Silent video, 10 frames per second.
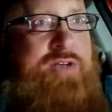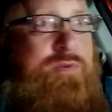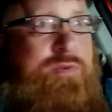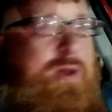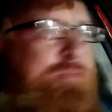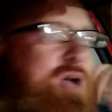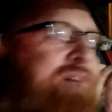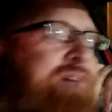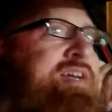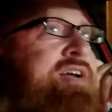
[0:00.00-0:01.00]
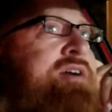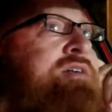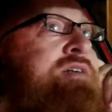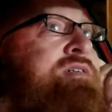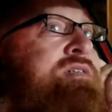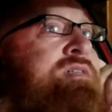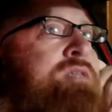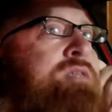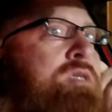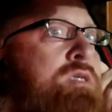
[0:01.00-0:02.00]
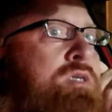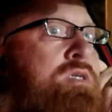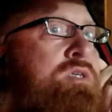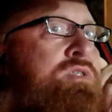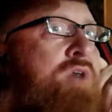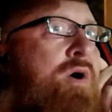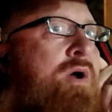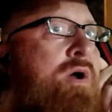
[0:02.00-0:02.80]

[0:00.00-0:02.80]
when I'm driving here. So